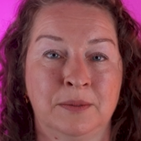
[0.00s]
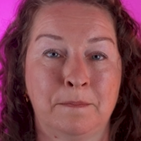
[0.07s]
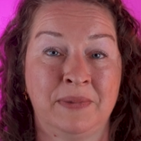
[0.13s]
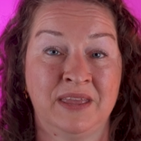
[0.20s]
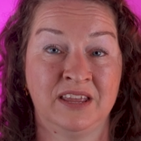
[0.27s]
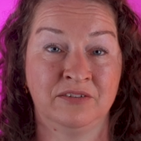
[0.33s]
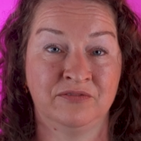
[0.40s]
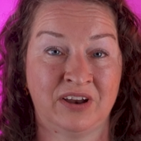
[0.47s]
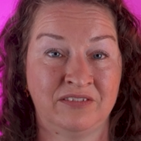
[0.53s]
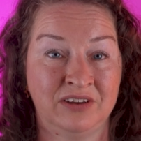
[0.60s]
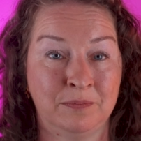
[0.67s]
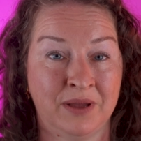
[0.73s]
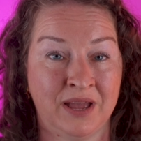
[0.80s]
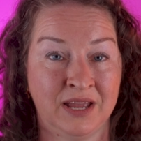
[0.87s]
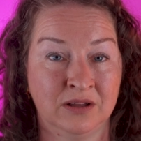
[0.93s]
Being very
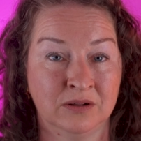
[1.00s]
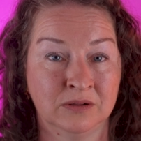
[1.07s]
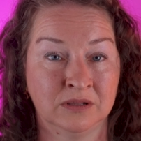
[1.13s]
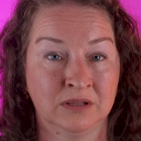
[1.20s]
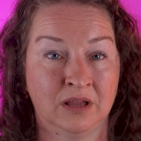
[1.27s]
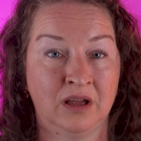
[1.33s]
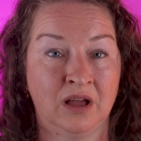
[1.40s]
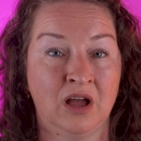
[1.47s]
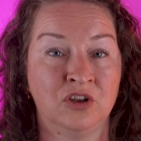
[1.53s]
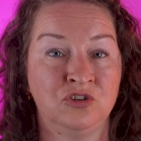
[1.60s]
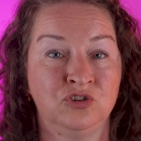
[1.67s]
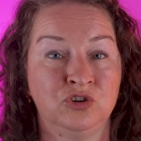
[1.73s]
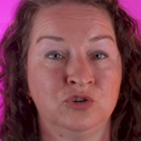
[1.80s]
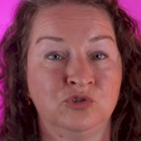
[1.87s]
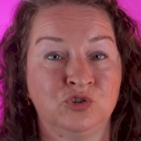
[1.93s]
pale,
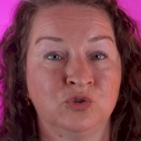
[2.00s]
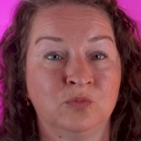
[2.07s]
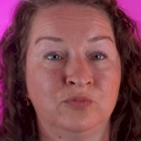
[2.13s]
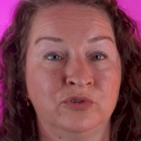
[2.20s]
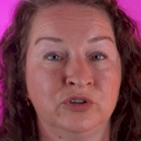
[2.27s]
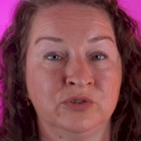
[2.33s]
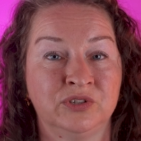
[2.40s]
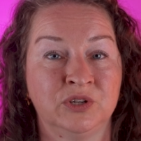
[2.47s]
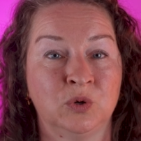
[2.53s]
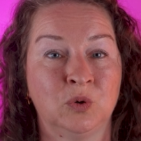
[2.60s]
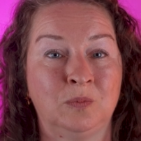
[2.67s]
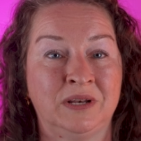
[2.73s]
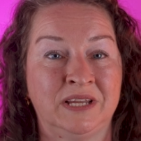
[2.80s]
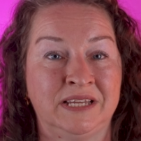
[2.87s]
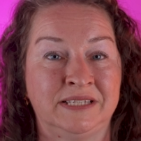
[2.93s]
unusual bruising or
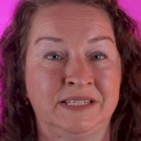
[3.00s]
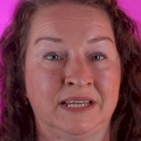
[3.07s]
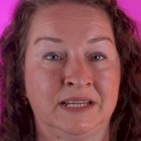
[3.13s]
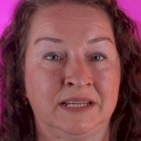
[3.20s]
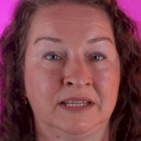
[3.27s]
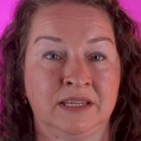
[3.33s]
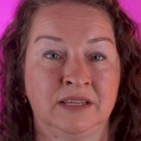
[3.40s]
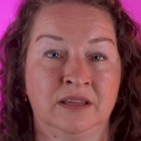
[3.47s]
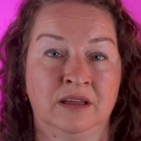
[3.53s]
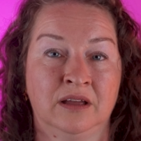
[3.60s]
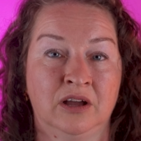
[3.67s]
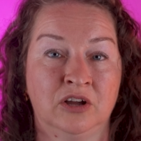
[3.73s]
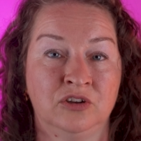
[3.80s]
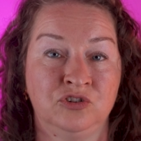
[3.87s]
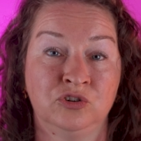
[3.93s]
bleeding,
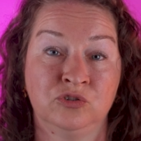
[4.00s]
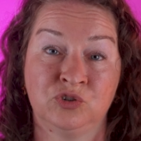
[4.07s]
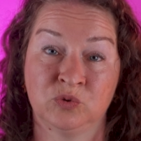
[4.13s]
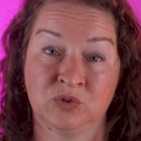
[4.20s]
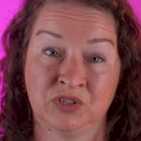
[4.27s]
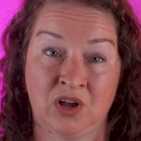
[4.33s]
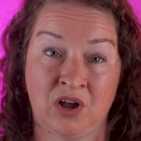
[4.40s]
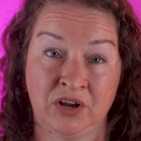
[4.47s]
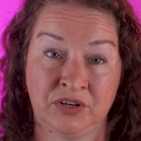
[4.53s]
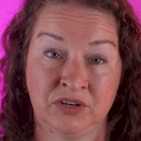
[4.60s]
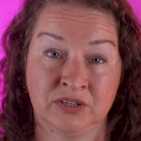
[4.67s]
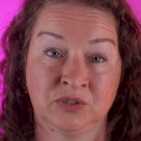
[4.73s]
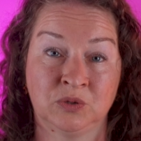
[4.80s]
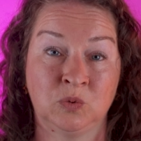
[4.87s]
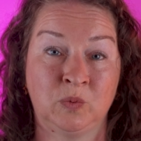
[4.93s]
unusual
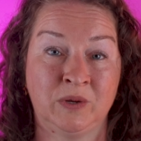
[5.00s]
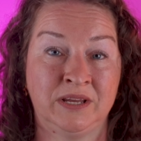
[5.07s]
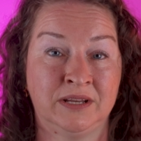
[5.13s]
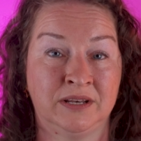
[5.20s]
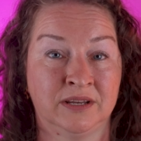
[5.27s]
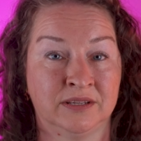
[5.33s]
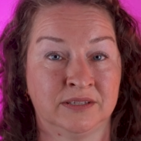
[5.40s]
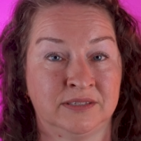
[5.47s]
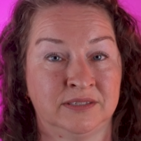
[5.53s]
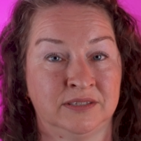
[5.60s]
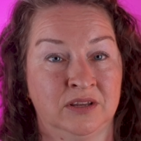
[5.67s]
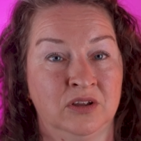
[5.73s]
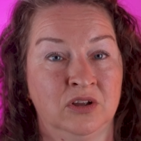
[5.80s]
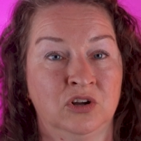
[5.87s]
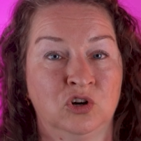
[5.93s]
tiredness or weakness,
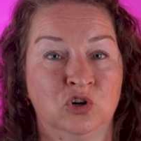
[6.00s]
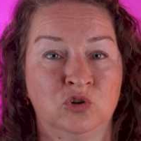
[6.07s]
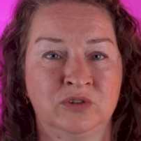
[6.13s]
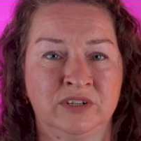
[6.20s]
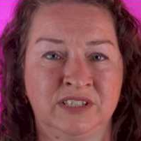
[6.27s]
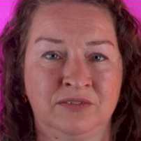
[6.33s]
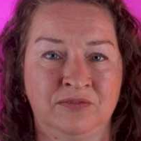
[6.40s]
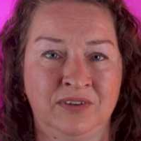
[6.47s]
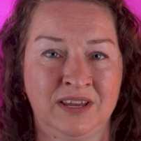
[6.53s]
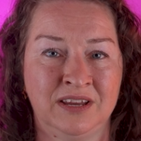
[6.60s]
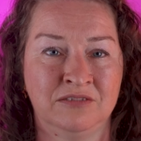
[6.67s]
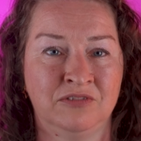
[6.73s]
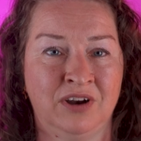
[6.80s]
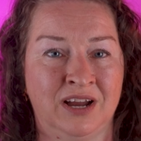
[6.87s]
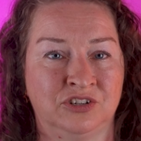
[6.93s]
or a severe
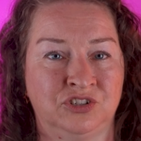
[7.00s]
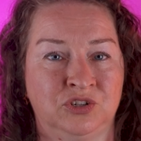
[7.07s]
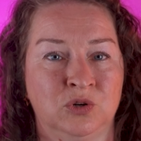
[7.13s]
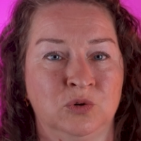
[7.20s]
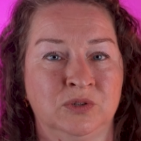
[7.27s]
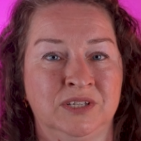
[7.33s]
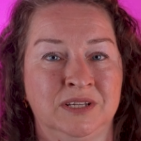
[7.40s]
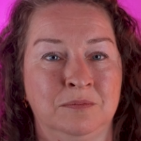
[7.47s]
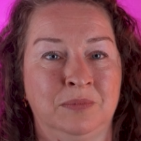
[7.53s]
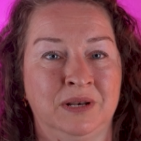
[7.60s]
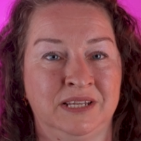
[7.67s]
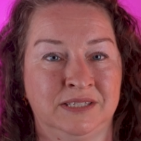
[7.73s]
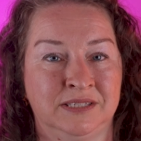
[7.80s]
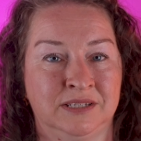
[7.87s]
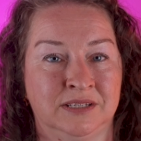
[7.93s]
rash causing
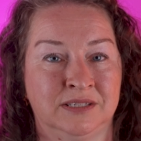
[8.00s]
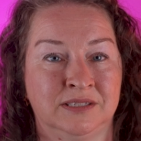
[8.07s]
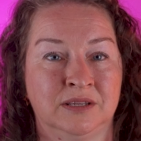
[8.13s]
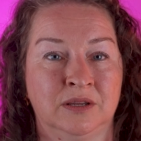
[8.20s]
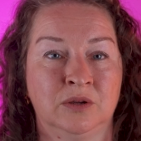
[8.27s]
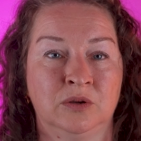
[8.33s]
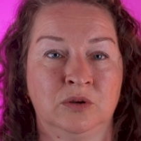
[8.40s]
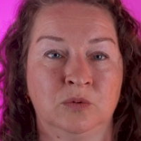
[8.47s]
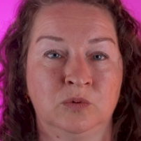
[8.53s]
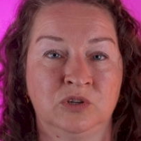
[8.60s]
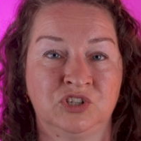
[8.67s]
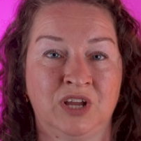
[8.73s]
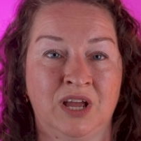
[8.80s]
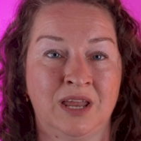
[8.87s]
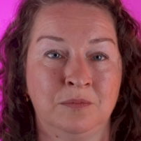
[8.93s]
blisters,
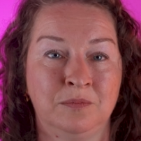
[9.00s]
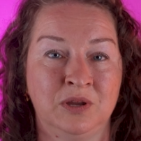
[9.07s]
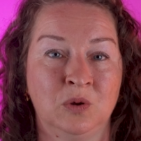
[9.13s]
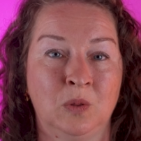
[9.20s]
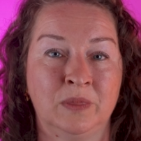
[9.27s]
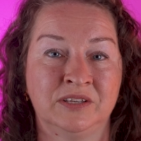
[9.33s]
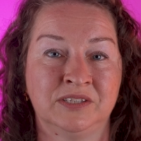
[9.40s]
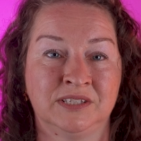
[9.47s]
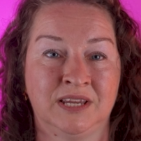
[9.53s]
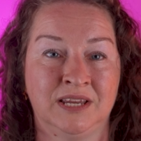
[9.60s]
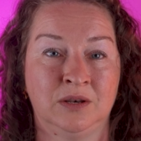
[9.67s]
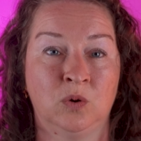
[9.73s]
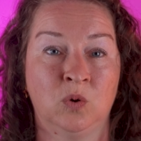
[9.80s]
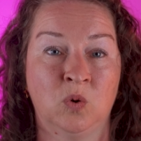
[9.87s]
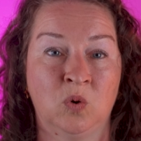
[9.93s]
which can be on the
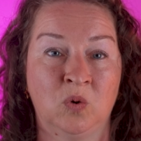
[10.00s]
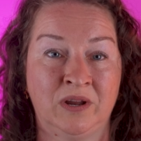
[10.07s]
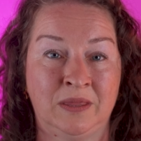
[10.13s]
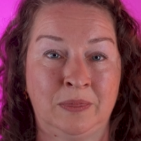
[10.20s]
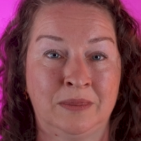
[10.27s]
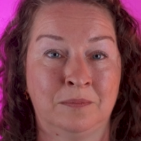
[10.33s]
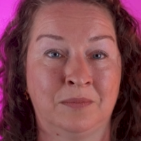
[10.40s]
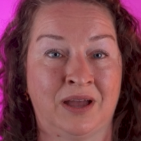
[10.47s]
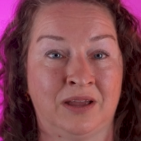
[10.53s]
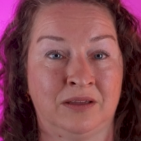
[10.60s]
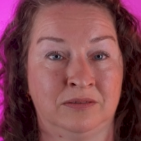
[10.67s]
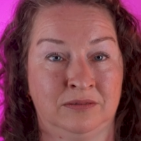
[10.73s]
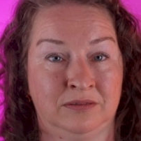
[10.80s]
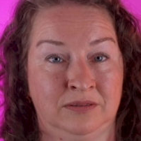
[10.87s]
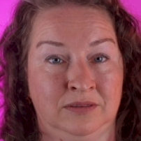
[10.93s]
skin or in the
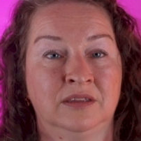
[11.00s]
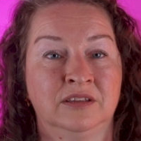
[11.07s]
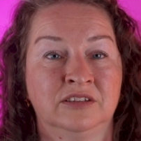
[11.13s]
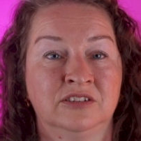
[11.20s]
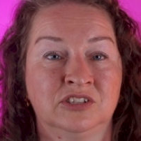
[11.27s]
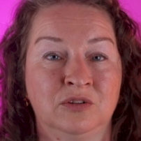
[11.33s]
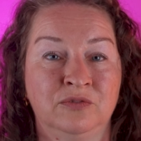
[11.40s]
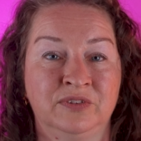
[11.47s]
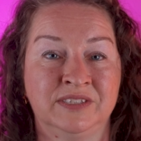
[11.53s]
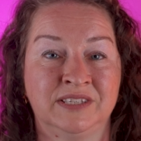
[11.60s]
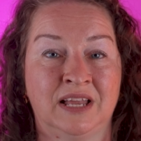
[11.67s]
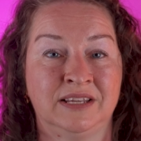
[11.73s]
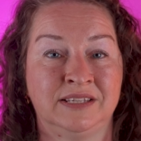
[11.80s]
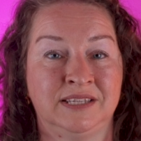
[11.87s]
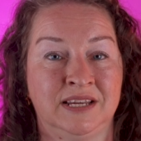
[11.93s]
mouth.
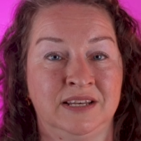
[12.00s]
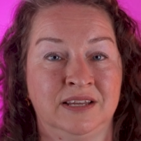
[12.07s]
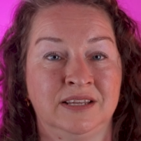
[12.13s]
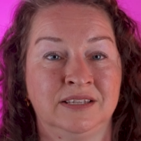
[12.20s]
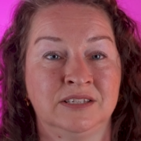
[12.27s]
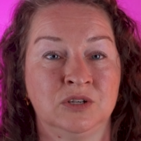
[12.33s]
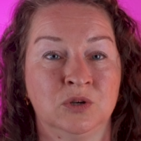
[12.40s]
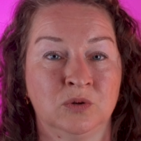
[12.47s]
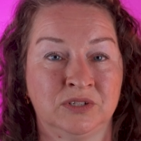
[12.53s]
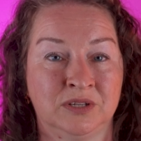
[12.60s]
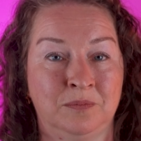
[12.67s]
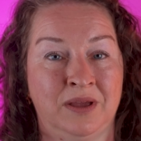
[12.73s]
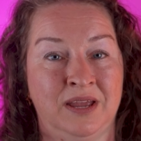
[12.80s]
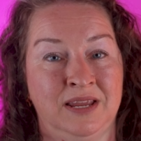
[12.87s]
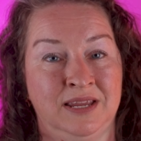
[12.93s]
Sulfasalazine is not a
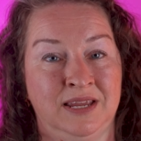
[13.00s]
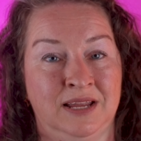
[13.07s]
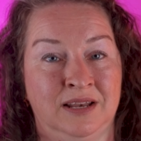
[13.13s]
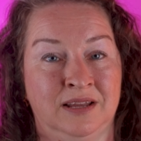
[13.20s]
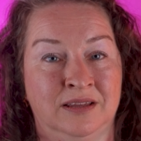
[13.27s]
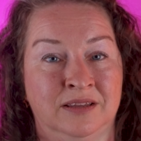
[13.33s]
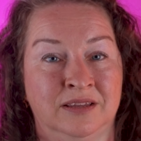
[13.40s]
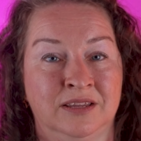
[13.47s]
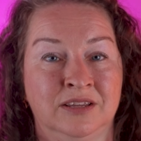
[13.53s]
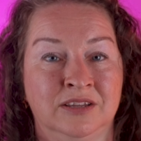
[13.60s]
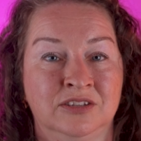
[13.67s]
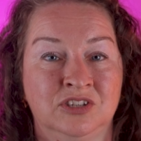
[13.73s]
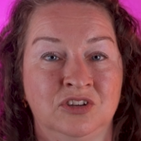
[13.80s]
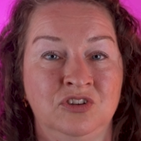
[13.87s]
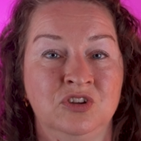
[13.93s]
painkiller,
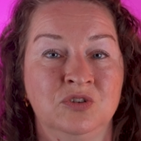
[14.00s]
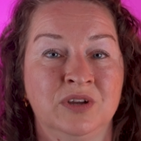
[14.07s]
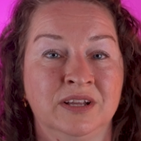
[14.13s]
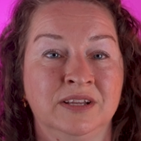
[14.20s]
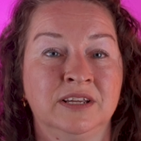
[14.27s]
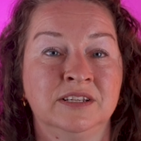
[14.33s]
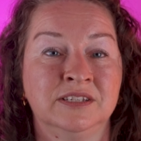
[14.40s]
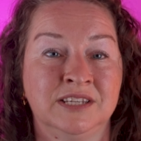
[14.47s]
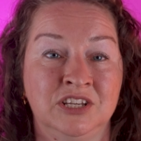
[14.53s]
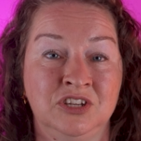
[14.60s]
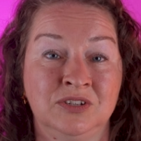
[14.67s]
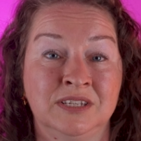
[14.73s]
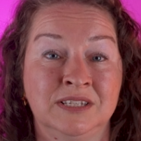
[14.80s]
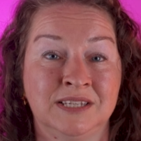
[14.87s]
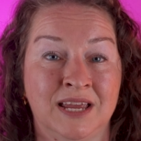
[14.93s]
so you can continue
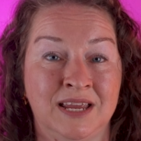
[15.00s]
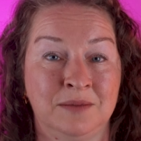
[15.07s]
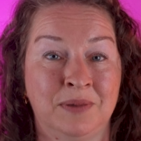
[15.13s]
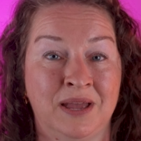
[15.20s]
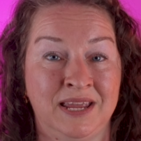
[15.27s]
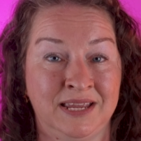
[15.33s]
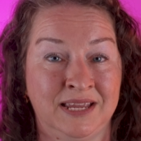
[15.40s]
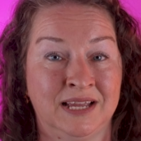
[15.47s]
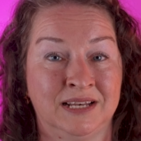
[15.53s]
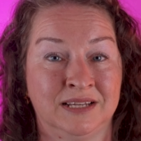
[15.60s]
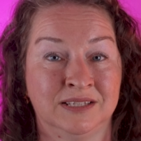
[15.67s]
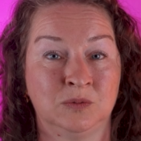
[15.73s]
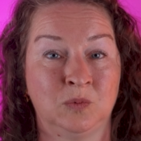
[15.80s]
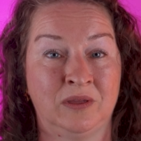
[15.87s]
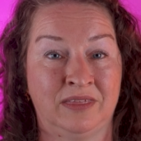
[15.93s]
to take
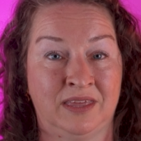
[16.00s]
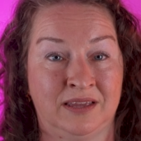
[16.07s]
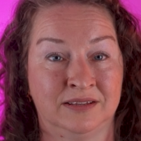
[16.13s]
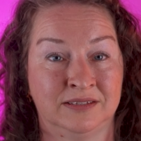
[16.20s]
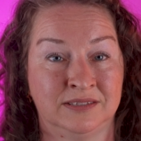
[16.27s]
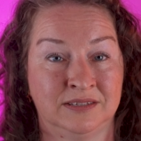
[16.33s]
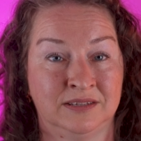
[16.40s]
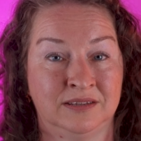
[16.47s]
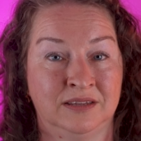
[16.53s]
painkillers with it.